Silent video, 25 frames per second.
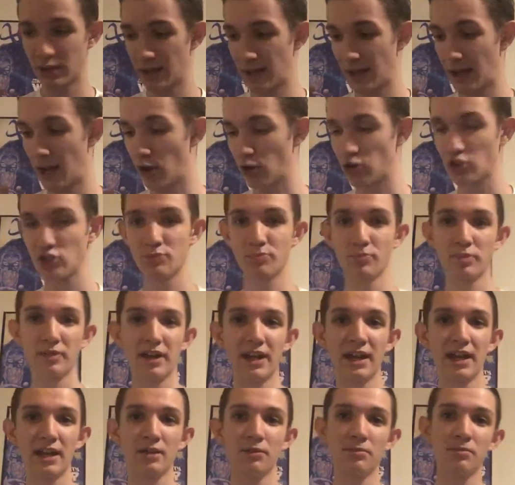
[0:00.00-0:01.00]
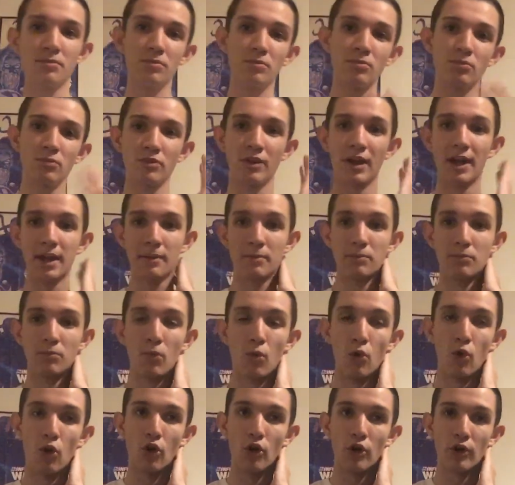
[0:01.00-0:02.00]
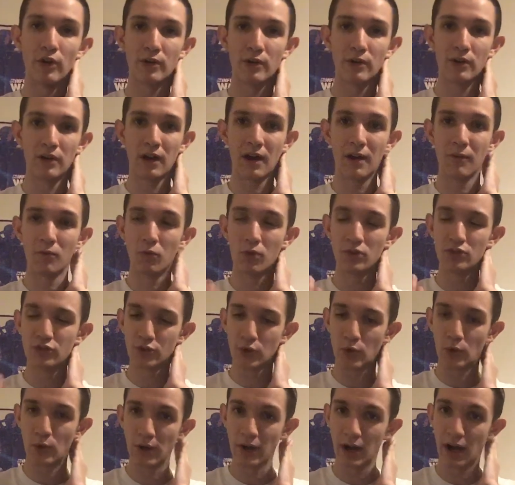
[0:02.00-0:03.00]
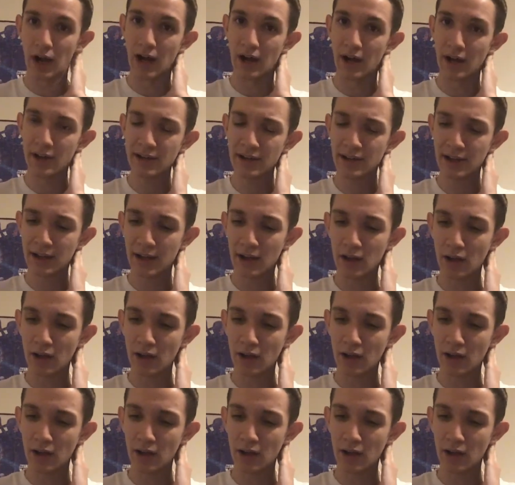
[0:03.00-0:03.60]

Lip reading: I'll explain like more on what's going on,